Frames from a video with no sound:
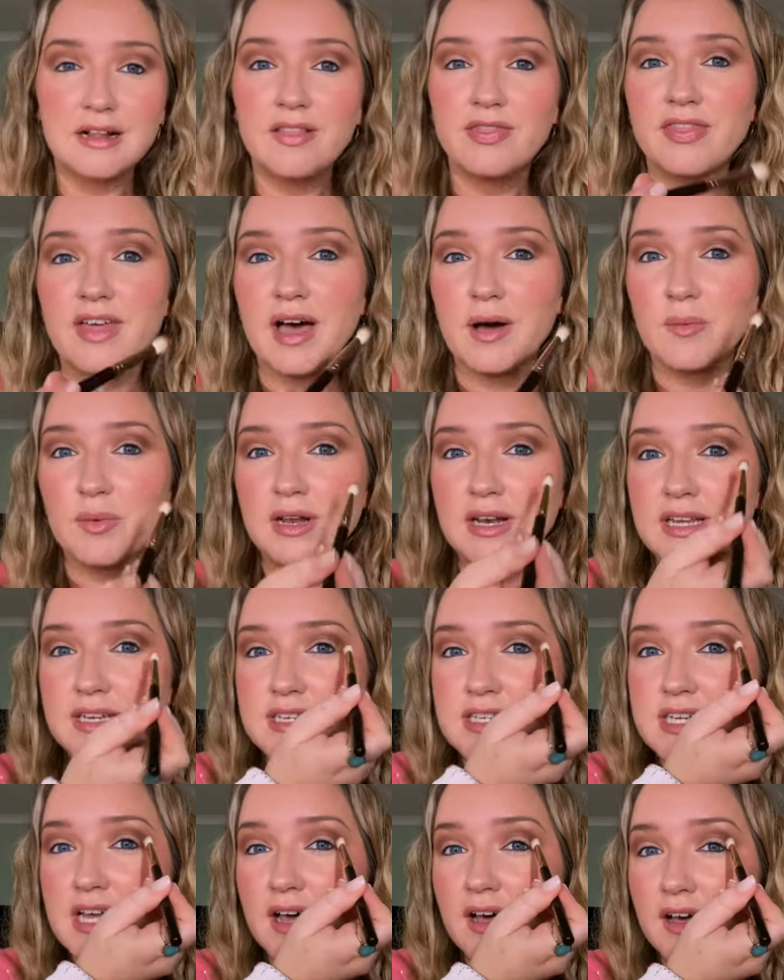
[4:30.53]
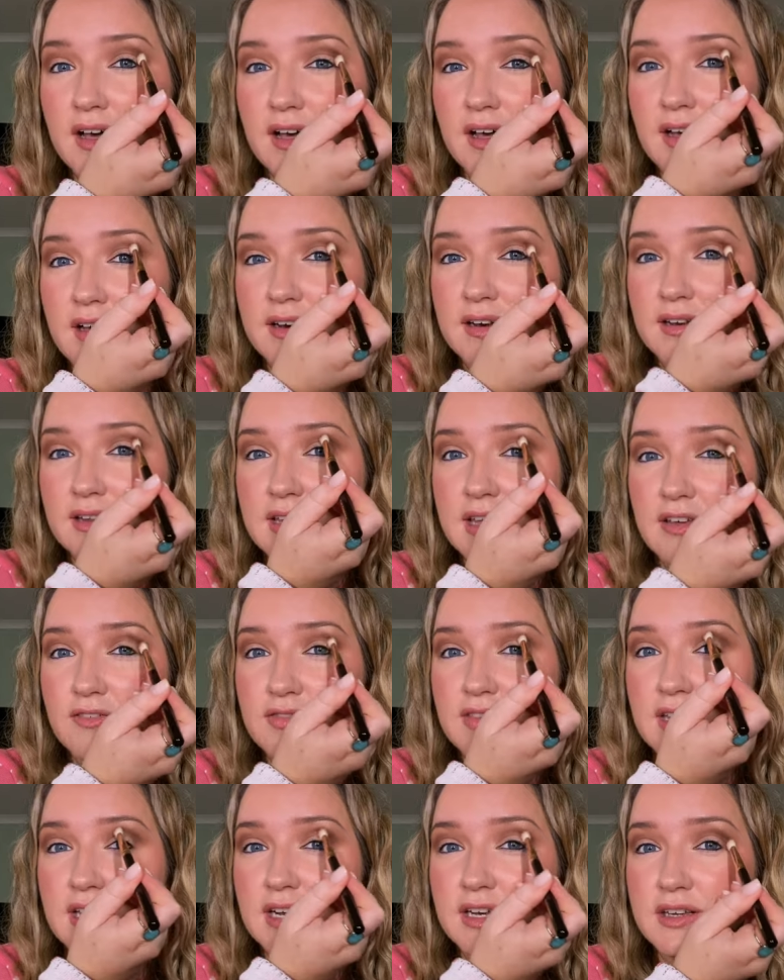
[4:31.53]
that will in turn
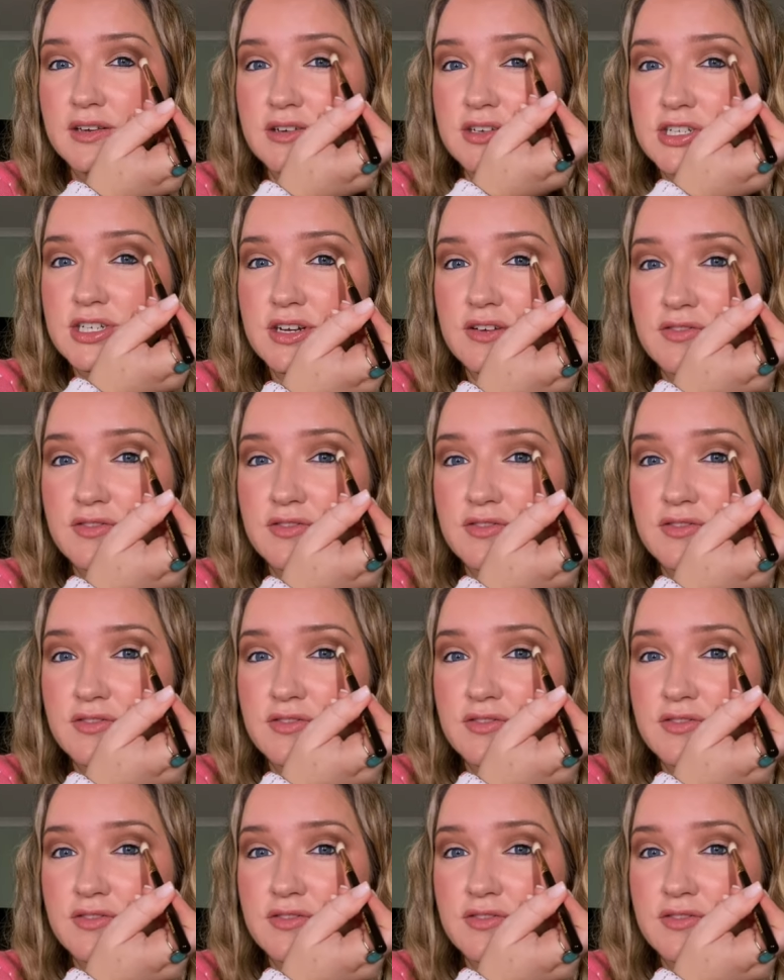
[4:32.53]
give the illusion